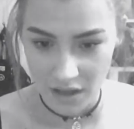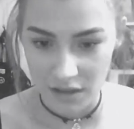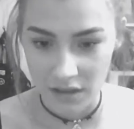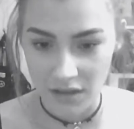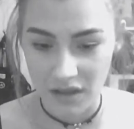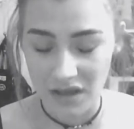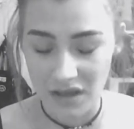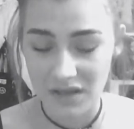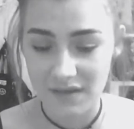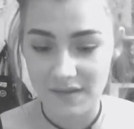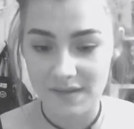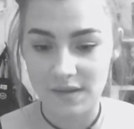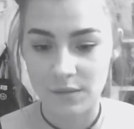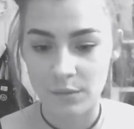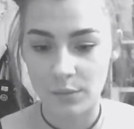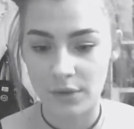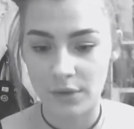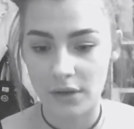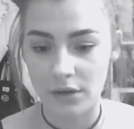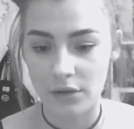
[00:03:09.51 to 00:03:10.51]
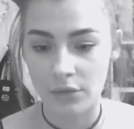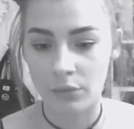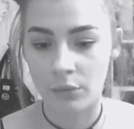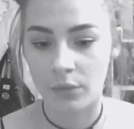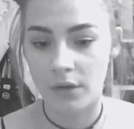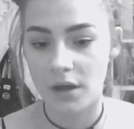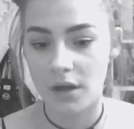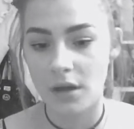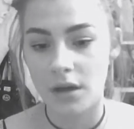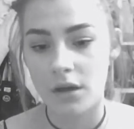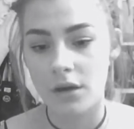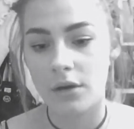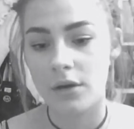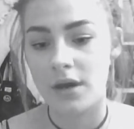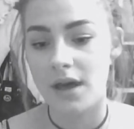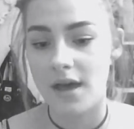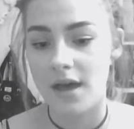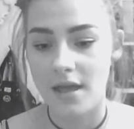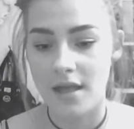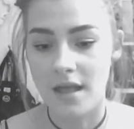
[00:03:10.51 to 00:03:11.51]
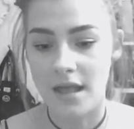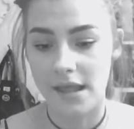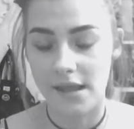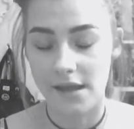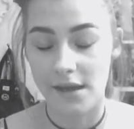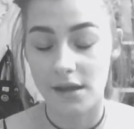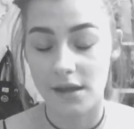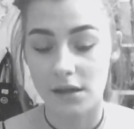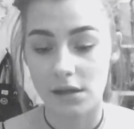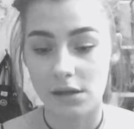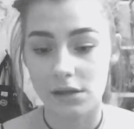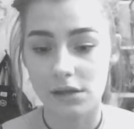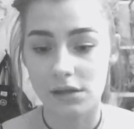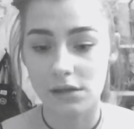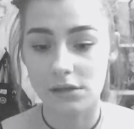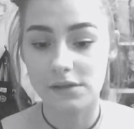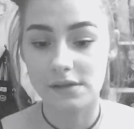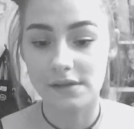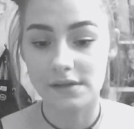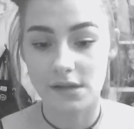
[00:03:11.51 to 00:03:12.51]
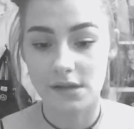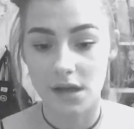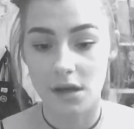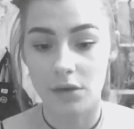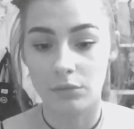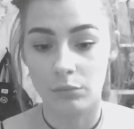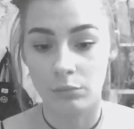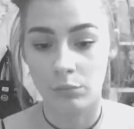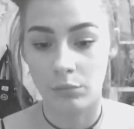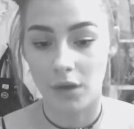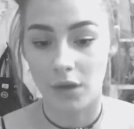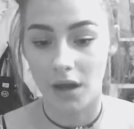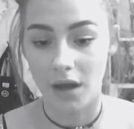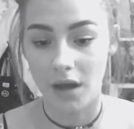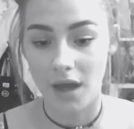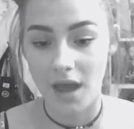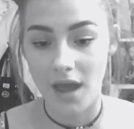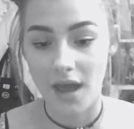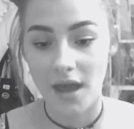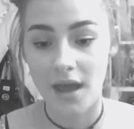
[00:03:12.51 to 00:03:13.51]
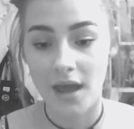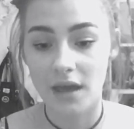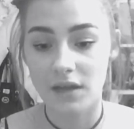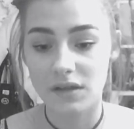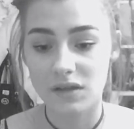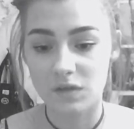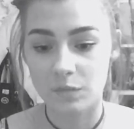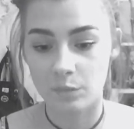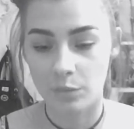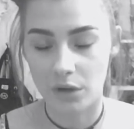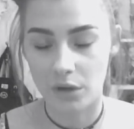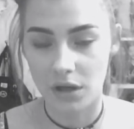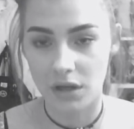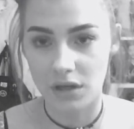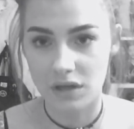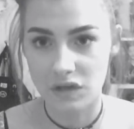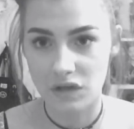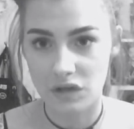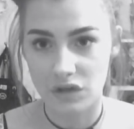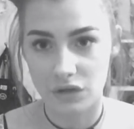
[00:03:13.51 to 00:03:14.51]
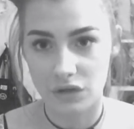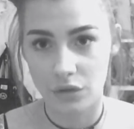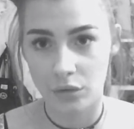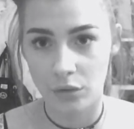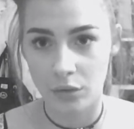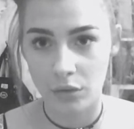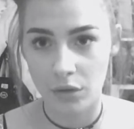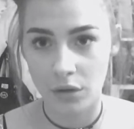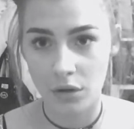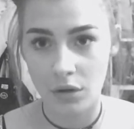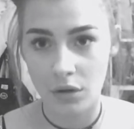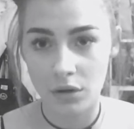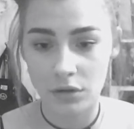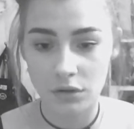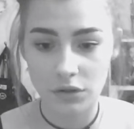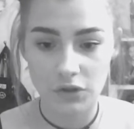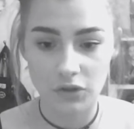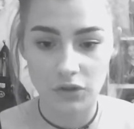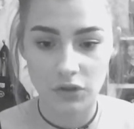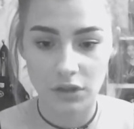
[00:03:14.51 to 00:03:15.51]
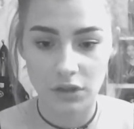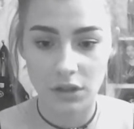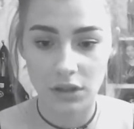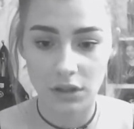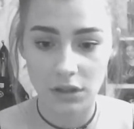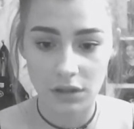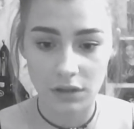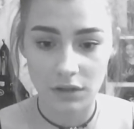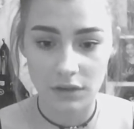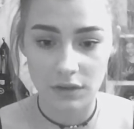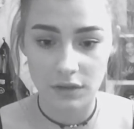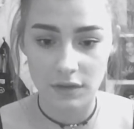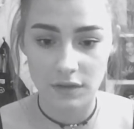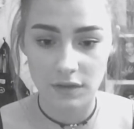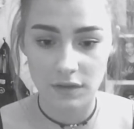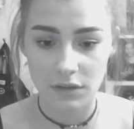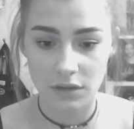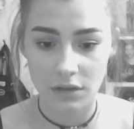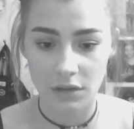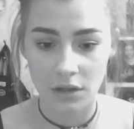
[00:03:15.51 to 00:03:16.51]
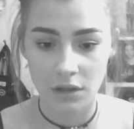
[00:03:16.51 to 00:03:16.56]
Kiss me where I lay down, my hands pressed to your cheeks.